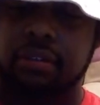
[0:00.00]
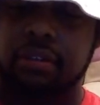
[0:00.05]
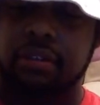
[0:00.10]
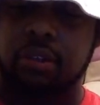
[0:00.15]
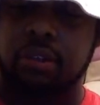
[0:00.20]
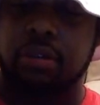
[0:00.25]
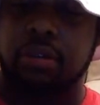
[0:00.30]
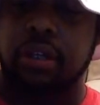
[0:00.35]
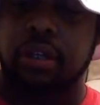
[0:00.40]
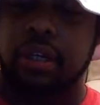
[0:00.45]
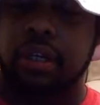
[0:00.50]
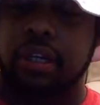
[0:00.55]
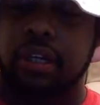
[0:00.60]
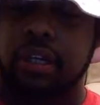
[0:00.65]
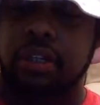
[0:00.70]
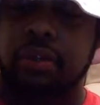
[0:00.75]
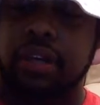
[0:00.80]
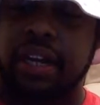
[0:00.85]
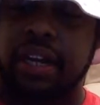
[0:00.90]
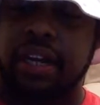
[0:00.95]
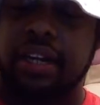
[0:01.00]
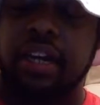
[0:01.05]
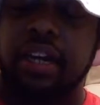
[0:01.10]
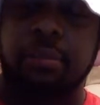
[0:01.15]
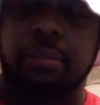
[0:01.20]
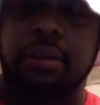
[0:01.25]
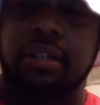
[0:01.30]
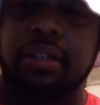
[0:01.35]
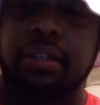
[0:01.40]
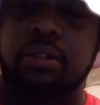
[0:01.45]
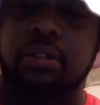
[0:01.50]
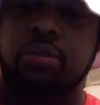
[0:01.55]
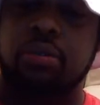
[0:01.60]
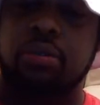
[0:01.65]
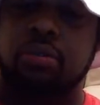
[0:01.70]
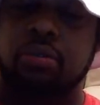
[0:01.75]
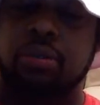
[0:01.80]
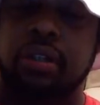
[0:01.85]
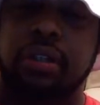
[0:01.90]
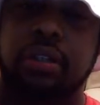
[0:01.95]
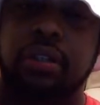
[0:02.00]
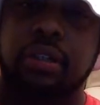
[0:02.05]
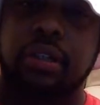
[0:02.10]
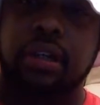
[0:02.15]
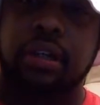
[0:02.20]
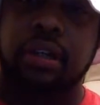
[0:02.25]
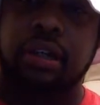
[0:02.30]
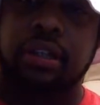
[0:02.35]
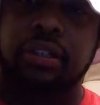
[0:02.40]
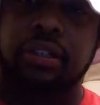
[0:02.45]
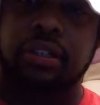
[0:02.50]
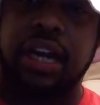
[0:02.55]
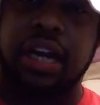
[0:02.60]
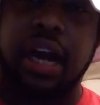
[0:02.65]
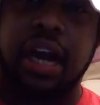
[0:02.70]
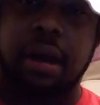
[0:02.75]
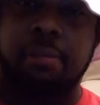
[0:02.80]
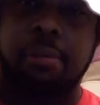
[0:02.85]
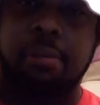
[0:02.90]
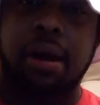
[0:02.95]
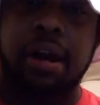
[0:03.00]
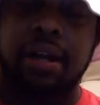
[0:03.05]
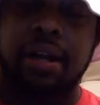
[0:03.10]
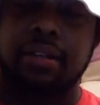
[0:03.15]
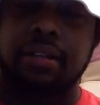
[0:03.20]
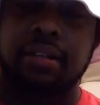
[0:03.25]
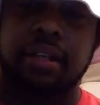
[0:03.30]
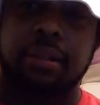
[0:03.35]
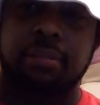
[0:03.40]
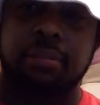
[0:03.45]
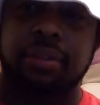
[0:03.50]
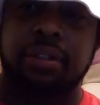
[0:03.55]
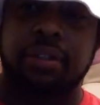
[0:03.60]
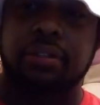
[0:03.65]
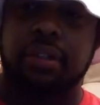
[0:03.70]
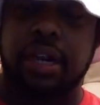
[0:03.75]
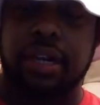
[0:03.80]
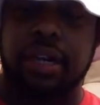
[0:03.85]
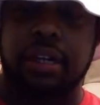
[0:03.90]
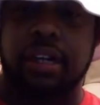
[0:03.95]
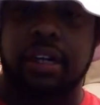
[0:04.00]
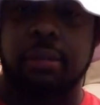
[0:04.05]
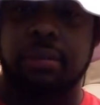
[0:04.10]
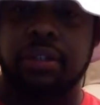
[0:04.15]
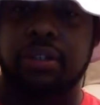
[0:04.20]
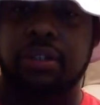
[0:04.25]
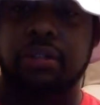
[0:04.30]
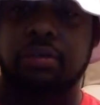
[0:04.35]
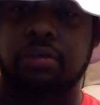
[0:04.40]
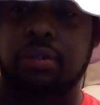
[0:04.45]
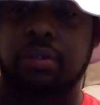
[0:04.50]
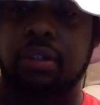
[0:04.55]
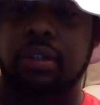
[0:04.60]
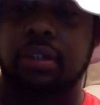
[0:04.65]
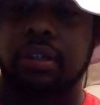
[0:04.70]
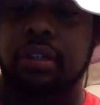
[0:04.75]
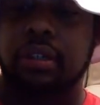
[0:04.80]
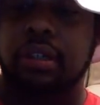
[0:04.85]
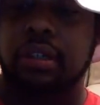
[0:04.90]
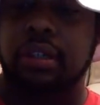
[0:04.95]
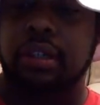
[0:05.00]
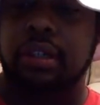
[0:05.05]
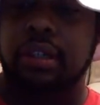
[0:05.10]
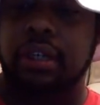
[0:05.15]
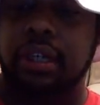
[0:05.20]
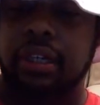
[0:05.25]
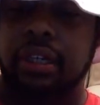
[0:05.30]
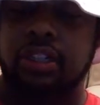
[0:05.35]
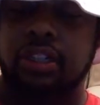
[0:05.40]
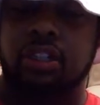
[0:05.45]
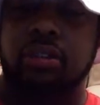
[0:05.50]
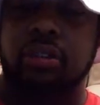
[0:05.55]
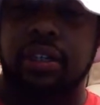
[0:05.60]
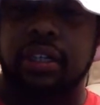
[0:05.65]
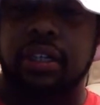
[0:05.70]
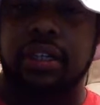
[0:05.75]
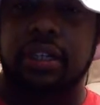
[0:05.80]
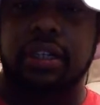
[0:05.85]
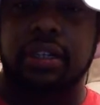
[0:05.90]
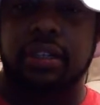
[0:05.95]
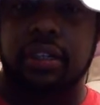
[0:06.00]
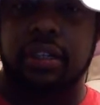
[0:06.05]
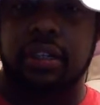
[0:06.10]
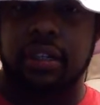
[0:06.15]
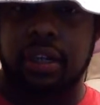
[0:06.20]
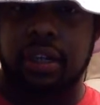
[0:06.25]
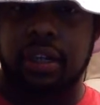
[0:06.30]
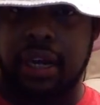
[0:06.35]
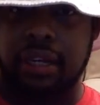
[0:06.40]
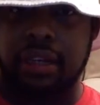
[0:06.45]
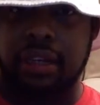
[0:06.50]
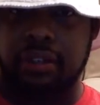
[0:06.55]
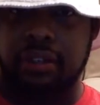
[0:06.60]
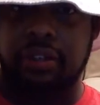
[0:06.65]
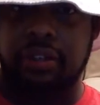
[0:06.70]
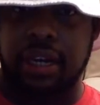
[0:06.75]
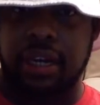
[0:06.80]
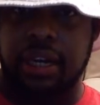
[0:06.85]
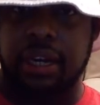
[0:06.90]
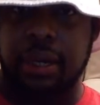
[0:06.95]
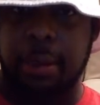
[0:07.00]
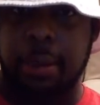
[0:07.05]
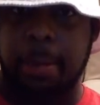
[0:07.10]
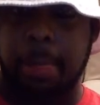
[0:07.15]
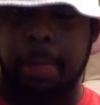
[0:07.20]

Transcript: You can't come into it with a job mindset, but you got to come into it and treat it like your job.